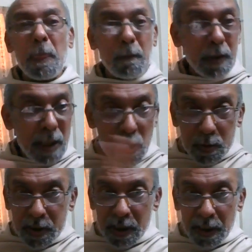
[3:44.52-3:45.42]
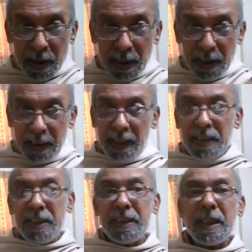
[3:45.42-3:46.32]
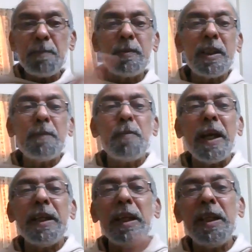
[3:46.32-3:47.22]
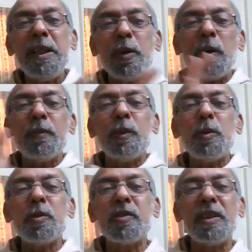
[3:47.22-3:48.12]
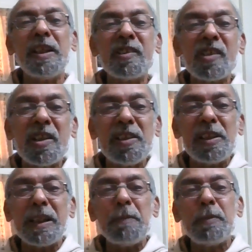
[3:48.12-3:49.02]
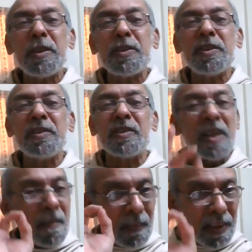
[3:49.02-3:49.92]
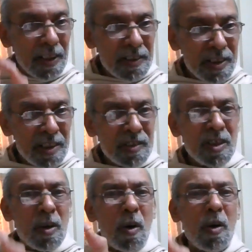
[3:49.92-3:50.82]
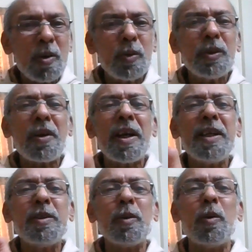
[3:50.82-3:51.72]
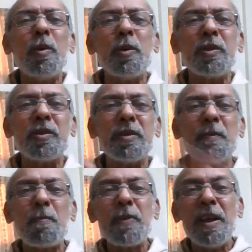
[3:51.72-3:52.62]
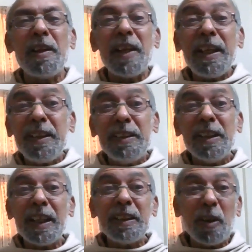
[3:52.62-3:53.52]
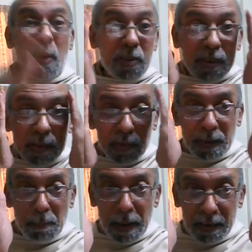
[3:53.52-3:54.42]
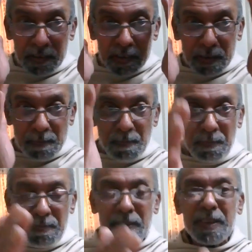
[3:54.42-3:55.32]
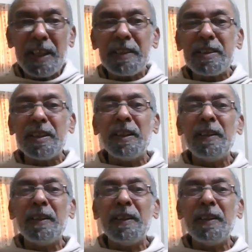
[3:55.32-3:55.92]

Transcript: Without getting tempted by any of those external temptations. They are just on to the right course, like the horses with the blinks, that